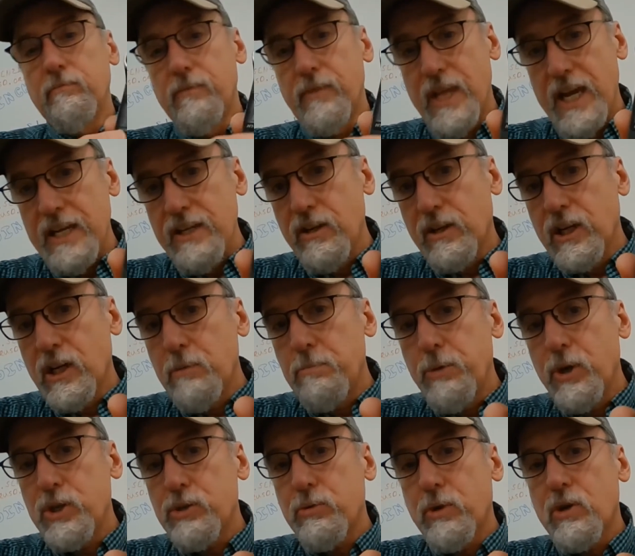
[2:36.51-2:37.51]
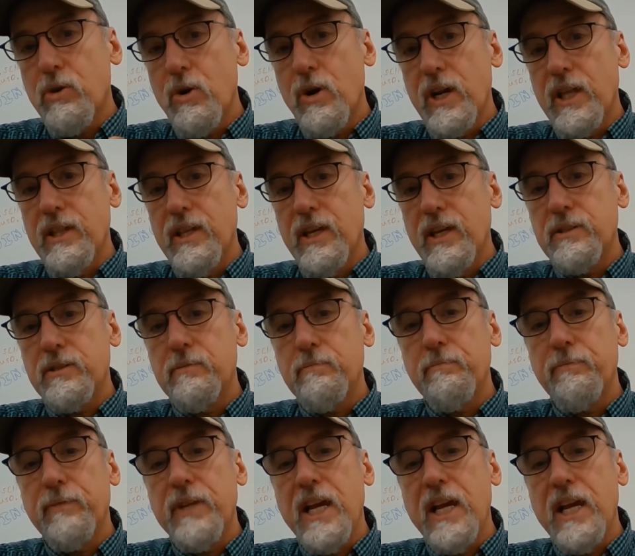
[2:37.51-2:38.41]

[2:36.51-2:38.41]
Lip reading: Then you're going to push record on this.